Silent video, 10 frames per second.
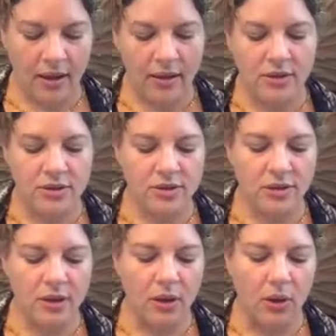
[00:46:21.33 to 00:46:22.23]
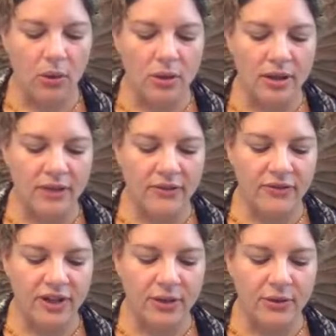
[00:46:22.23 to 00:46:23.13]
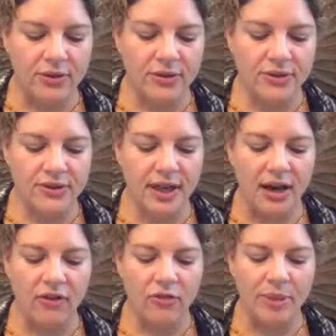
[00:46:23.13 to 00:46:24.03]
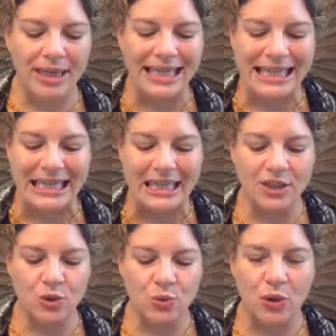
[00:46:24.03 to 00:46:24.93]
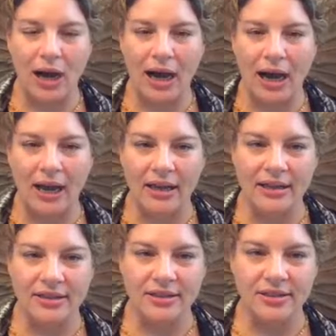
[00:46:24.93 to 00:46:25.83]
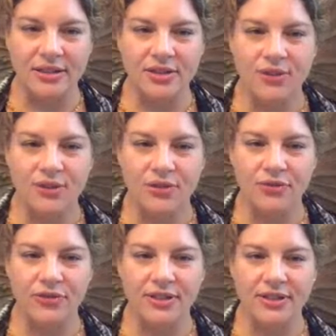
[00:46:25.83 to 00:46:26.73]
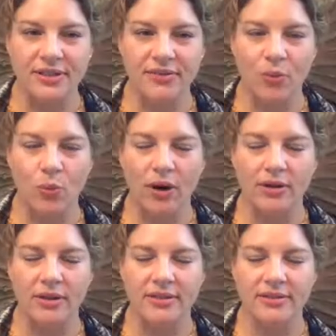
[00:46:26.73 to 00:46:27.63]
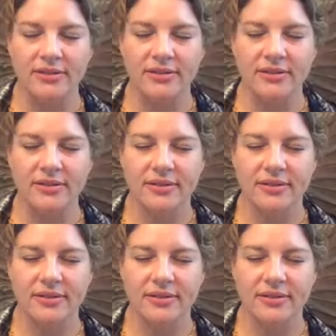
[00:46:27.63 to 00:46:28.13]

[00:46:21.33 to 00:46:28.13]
Slowly feel yourself beginning to rise to the surface of awareness.